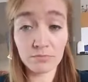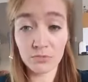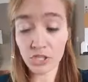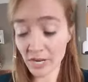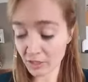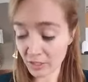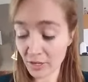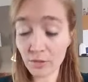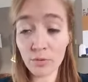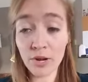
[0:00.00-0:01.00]
changed the
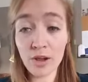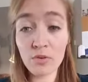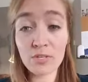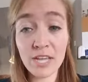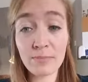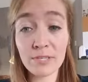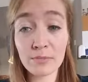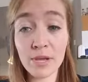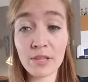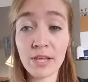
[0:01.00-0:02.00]
other one out, taped that to
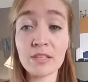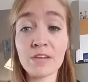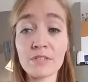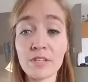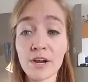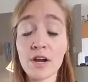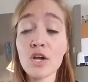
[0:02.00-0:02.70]
my leg, left it there.